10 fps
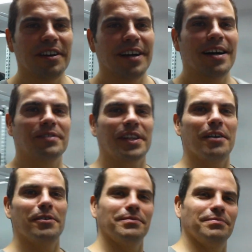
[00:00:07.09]
there, how's it
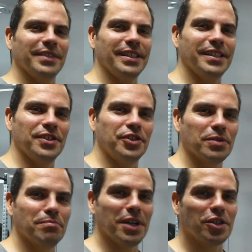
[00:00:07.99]
going? It is
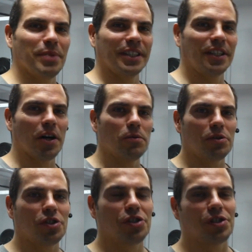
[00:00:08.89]
your muscle building
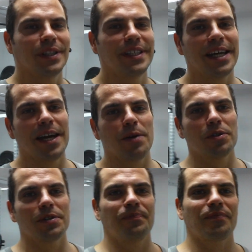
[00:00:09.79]
coach, Lee
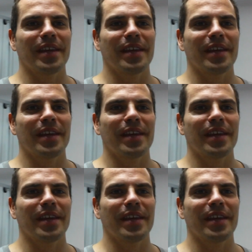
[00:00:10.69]
Hayward,